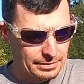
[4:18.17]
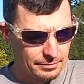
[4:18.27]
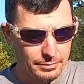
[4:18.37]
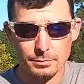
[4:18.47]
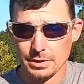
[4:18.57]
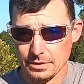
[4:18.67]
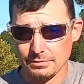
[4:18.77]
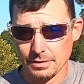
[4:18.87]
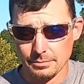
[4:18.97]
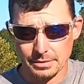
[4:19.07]
I'm originally
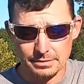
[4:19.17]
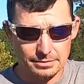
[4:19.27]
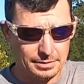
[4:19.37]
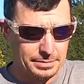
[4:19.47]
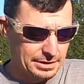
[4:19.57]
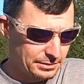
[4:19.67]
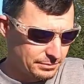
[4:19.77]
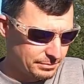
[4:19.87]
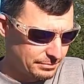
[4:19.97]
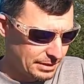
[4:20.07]
from Mississippi.
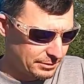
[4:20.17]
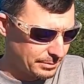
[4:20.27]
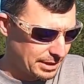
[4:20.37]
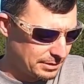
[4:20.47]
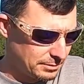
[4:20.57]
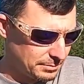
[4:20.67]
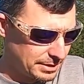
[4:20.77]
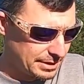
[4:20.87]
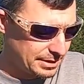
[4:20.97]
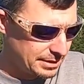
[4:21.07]
That's my home
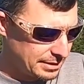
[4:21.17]
lake.